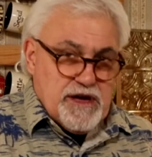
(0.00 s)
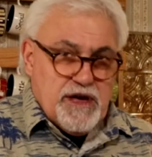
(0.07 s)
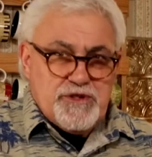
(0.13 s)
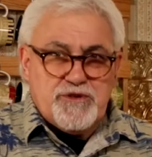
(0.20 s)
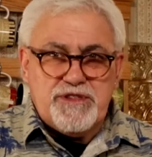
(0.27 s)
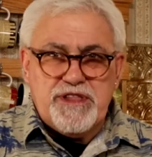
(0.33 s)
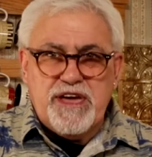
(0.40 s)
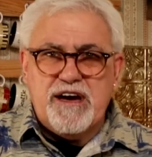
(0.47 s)
Okay,
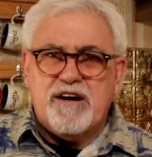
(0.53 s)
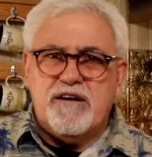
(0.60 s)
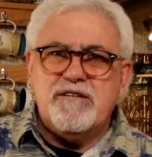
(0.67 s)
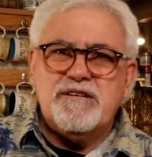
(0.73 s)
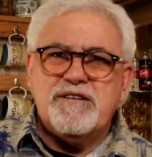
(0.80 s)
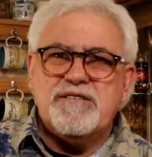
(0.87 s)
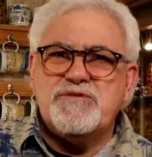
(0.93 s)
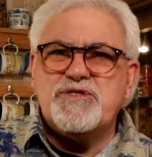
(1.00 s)
so
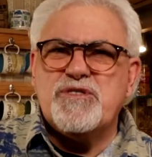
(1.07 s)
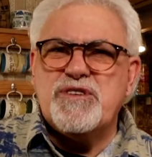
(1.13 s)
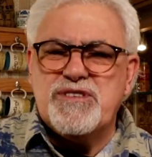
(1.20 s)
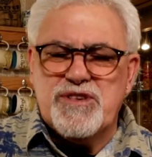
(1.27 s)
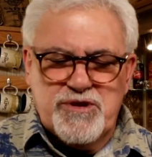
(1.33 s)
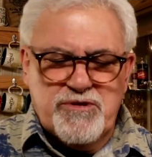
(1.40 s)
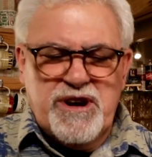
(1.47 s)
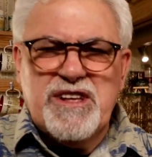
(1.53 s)
now, I'll show you
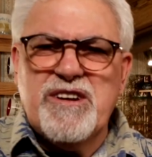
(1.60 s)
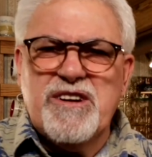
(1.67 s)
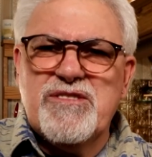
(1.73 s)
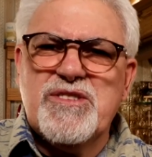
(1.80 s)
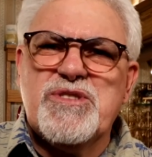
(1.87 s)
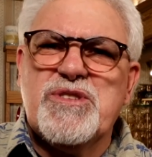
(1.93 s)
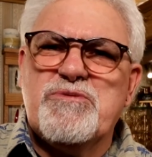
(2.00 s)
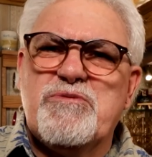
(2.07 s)
this right here.
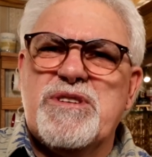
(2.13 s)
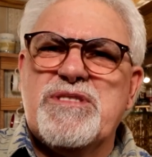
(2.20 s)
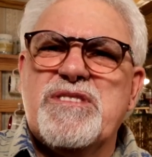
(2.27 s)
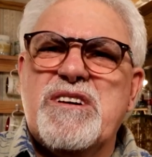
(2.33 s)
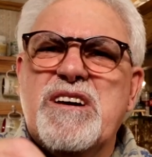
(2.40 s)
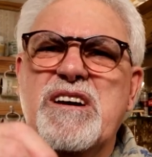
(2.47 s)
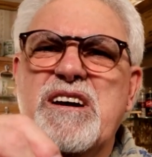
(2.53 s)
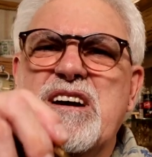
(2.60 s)
This is
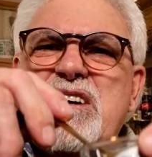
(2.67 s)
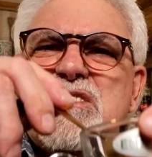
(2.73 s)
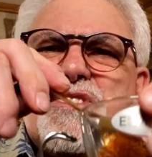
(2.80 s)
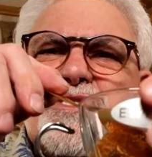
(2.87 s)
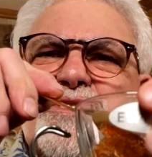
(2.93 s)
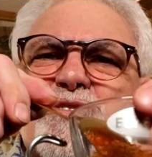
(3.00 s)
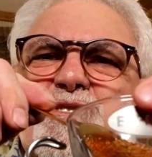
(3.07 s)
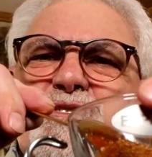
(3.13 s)
what
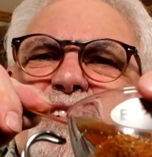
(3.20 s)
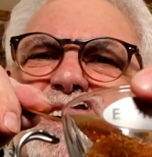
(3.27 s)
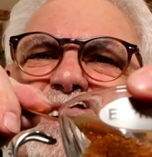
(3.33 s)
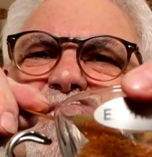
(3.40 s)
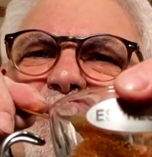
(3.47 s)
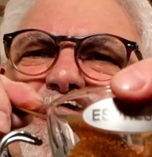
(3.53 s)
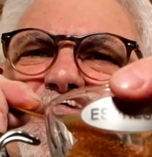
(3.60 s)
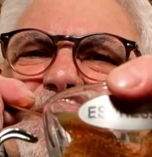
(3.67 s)
this looks
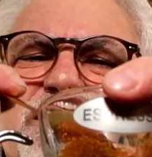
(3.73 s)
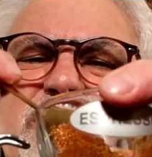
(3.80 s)
like right